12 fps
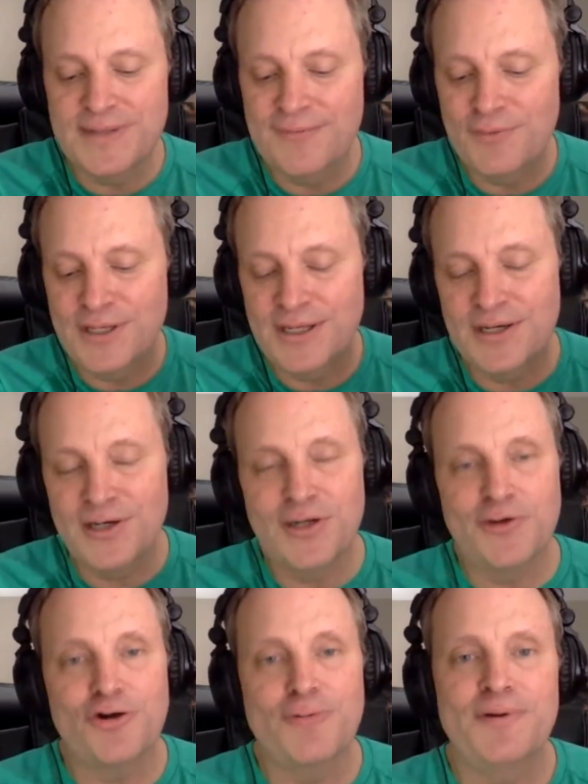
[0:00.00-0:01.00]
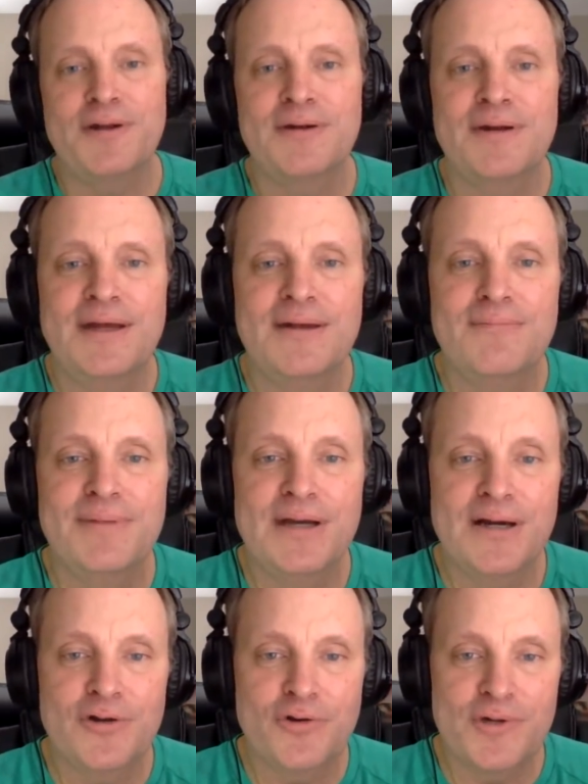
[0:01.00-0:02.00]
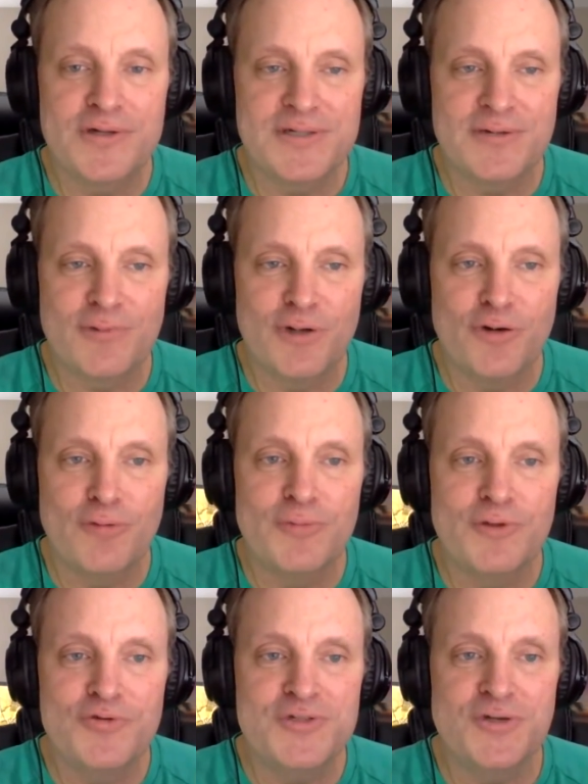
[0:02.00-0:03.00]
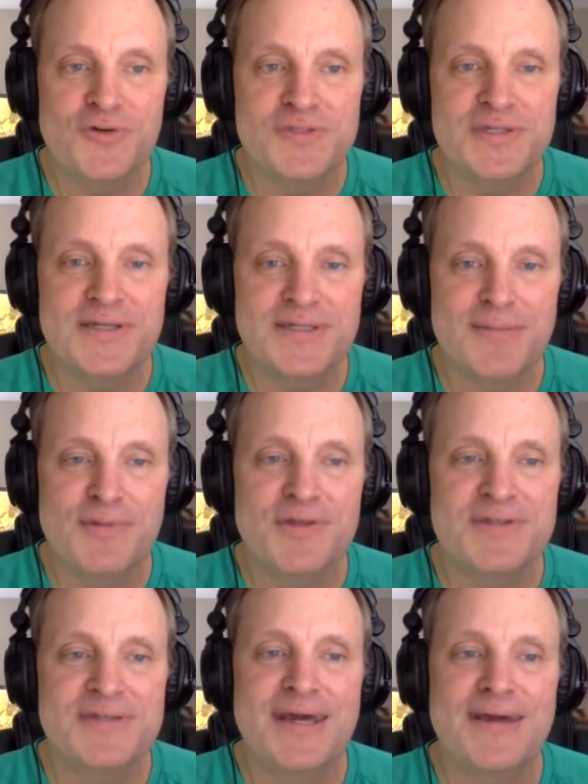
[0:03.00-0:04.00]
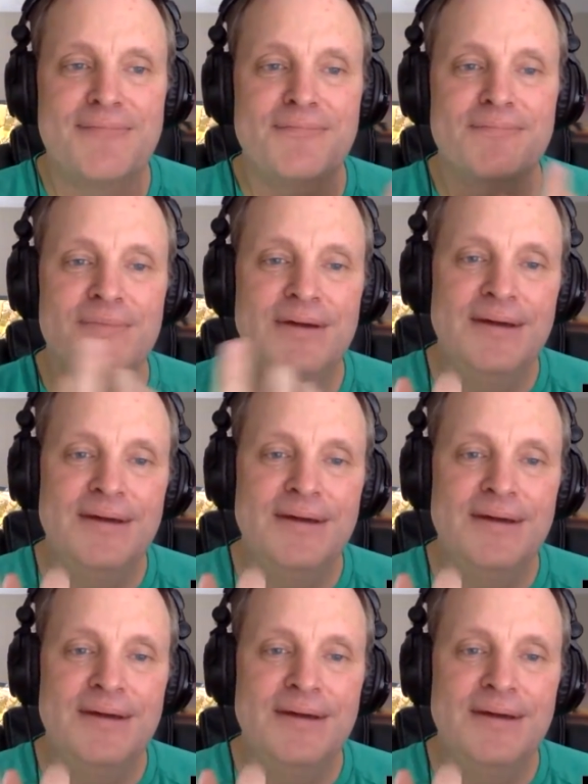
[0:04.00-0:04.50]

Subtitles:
Even when you get into Europe and beyond Greece and Rome, you still see some of the same